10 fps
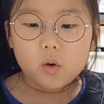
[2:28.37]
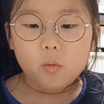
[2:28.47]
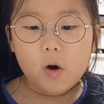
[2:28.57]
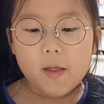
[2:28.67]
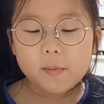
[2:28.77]

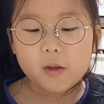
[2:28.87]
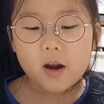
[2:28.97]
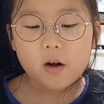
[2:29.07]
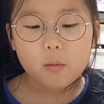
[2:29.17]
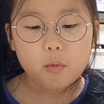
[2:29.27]
When they
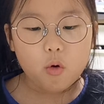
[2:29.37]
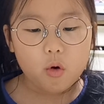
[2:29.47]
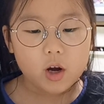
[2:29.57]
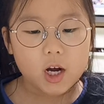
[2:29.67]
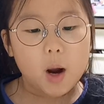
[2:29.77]
are
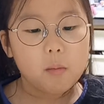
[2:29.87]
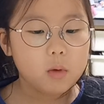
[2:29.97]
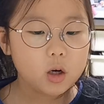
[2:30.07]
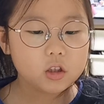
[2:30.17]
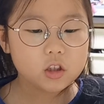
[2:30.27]
born,
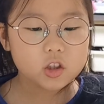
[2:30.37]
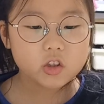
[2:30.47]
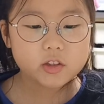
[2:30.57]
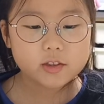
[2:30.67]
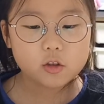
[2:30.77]

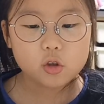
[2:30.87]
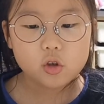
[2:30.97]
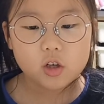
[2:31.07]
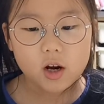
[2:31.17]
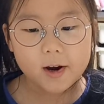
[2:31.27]
mollusks do
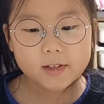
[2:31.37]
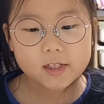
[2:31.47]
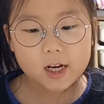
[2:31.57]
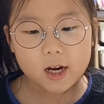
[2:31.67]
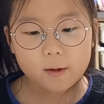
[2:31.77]
not
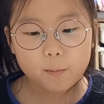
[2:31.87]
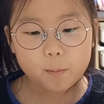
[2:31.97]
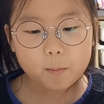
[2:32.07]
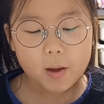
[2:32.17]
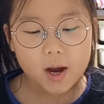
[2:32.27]
have
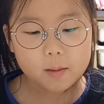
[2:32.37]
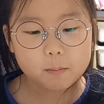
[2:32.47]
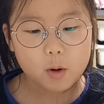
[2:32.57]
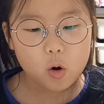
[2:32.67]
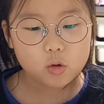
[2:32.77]

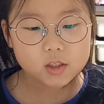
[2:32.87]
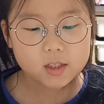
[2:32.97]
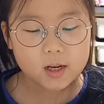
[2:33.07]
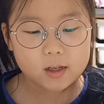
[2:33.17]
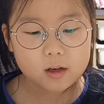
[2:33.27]
backbones
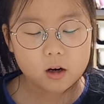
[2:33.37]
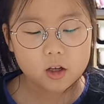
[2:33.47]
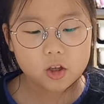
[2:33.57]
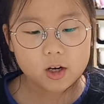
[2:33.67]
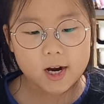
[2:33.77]
like
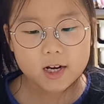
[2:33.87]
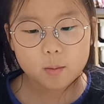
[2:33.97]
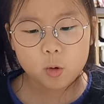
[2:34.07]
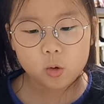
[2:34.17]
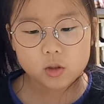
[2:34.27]
other
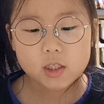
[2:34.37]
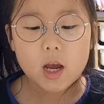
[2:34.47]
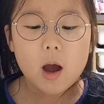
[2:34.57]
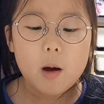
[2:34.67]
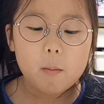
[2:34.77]
animals.
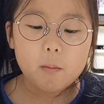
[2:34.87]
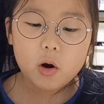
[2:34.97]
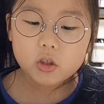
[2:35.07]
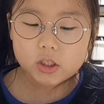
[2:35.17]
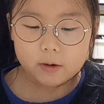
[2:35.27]

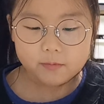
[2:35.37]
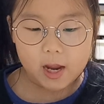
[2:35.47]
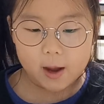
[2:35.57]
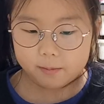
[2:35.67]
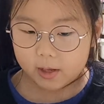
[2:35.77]
Most of
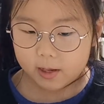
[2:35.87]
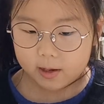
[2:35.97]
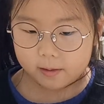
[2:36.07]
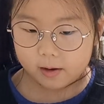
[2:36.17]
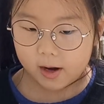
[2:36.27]
them
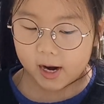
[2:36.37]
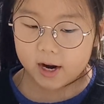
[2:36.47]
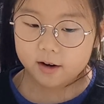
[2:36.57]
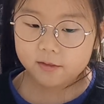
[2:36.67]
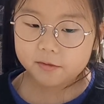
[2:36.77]

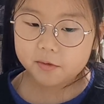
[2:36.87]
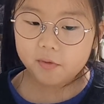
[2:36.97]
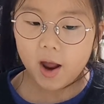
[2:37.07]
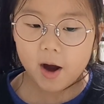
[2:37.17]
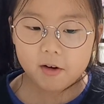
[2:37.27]
have
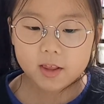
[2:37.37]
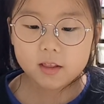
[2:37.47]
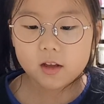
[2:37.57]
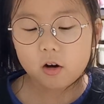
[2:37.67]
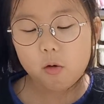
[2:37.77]
very
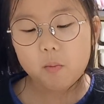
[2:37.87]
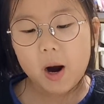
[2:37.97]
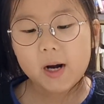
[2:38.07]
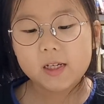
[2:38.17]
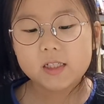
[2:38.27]
little
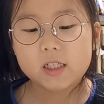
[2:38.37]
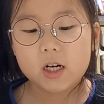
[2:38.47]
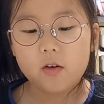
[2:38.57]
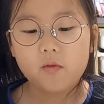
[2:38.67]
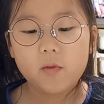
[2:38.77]
bony
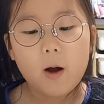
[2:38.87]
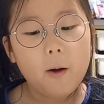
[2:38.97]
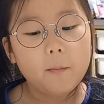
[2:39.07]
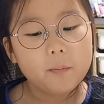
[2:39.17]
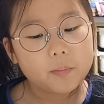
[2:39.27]
stuff.
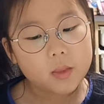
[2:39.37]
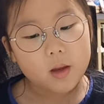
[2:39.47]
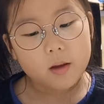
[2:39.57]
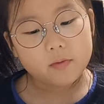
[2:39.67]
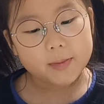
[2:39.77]

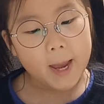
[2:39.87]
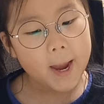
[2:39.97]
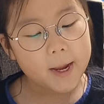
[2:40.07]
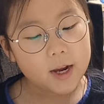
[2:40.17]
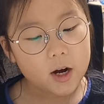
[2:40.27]

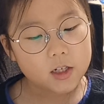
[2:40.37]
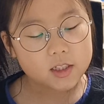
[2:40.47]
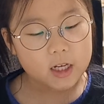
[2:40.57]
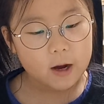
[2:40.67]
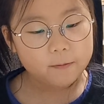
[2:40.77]
They are
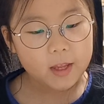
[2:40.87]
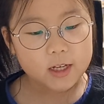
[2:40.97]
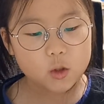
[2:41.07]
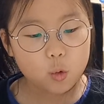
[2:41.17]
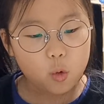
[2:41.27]
soft
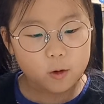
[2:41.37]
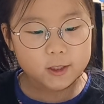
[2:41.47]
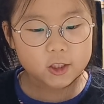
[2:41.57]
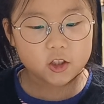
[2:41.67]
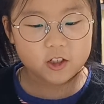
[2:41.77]
and
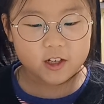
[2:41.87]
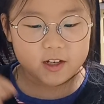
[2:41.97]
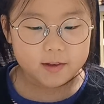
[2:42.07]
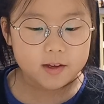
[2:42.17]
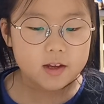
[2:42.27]
squishy